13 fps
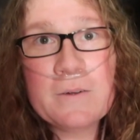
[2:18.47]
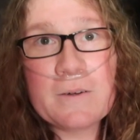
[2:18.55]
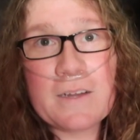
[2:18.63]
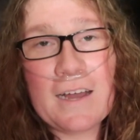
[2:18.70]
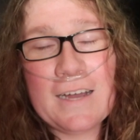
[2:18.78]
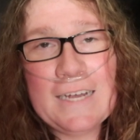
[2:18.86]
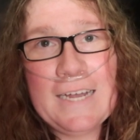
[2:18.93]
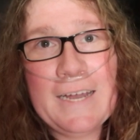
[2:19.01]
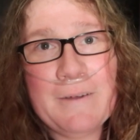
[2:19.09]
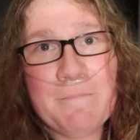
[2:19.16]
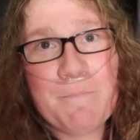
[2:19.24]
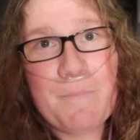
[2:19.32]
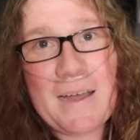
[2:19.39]
Well, I
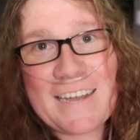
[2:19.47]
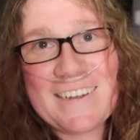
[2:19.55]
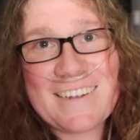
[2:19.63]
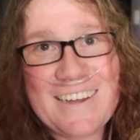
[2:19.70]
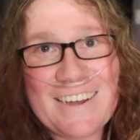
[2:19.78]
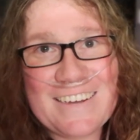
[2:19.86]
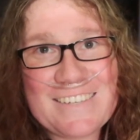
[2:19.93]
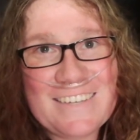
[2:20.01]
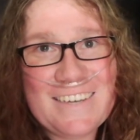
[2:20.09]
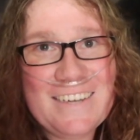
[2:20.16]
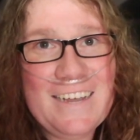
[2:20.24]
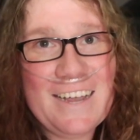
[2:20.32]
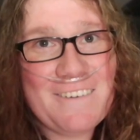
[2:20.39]
am back in the
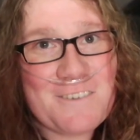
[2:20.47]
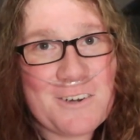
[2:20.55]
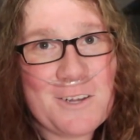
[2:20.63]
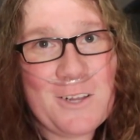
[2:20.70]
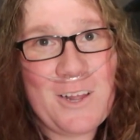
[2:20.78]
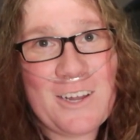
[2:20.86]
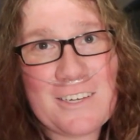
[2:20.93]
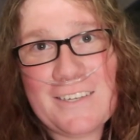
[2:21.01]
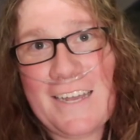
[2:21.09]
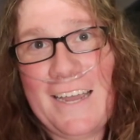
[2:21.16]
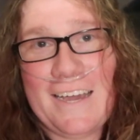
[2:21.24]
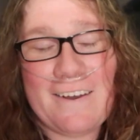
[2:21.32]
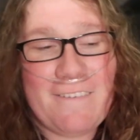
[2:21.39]
casa after a long
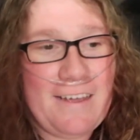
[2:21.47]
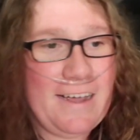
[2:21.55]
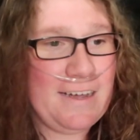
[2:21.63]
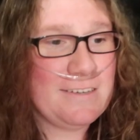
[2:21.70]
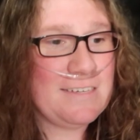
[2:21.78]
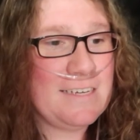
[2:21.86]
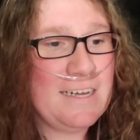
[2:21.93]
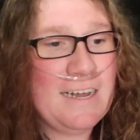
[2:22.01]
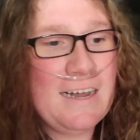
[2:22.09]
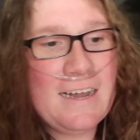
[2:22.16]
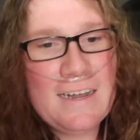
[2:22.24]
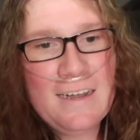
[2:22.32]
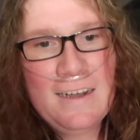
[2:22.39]
day out of the house.
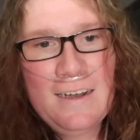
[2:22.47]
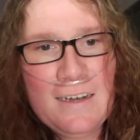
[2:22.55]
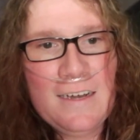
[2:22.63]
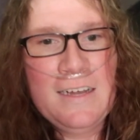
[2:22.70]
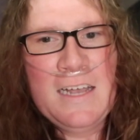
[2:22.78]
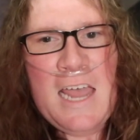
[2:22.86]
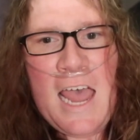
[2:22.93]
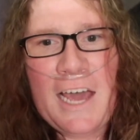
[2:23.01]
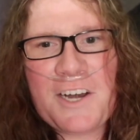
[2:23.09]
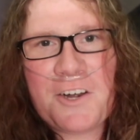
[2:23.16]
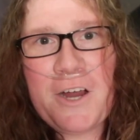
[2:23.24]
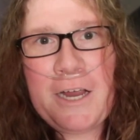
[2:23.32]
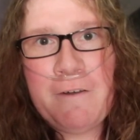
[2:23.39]

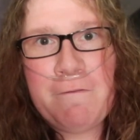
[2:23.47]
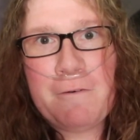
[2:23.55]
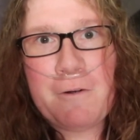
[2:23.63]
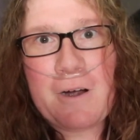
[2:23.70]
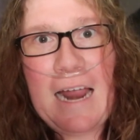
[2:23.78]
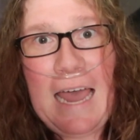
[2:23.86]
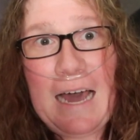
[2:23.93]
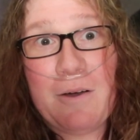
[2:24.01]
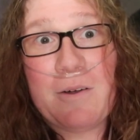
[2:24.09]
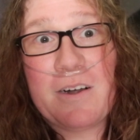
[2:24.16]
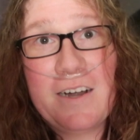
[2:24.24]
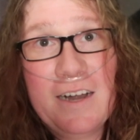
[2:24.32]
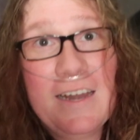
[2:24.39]
Had a great four
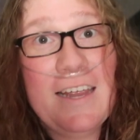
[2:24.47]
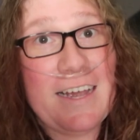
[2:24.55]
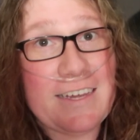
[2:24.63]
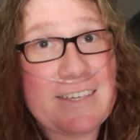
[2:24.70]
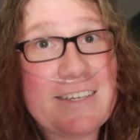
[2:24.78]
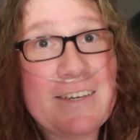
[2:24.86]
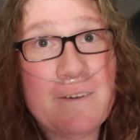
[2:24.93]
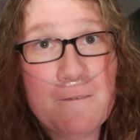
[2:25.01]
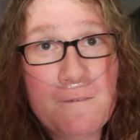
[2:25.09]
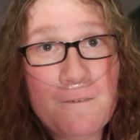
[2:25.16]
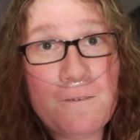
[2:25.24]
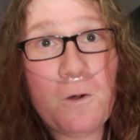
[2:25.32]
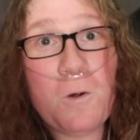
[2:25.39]
hour, yes,
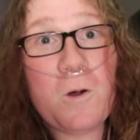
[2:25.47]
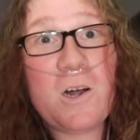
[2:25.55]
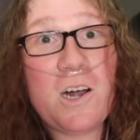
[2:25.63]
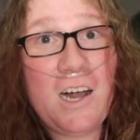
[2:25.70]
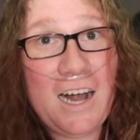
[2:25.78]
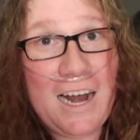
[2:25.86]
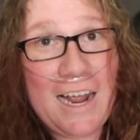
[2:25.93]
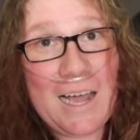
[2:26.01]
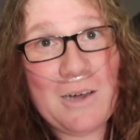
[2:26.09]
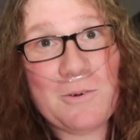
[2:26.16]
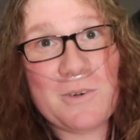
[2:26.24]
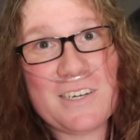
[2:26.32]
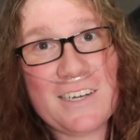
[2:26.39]
four
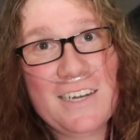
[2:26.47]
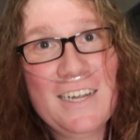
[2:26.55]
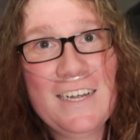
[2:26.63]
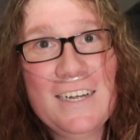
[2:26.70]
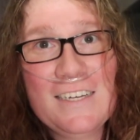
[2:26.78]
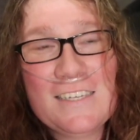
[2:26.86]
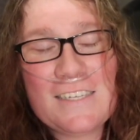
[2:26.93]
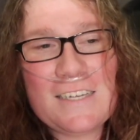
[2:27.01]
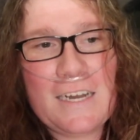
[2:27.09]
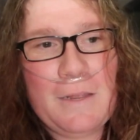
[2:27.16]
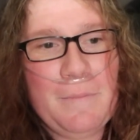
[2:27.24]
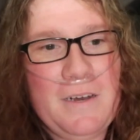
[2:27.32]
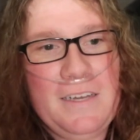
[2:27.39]
hour
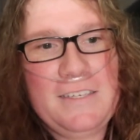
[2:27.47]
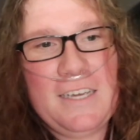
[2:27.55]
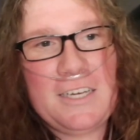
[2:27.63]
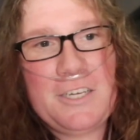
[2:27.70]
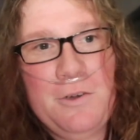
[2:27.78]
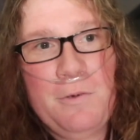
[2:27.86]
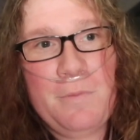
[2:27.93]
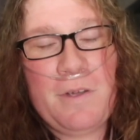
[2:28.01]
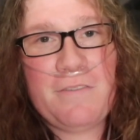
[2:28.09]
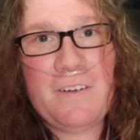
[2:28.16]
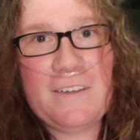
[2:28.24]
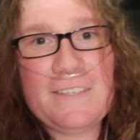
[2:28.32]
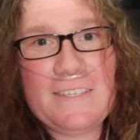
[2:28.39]
study buddy session with my
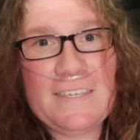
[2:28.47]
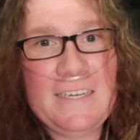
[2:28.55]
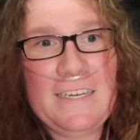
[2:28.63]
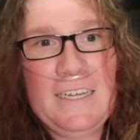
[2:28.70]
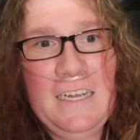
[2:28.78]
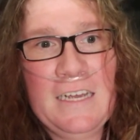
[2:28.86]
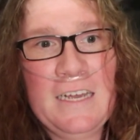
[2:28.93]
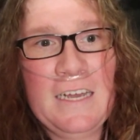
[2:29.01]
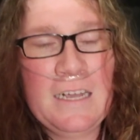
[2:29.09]
friend Cindy.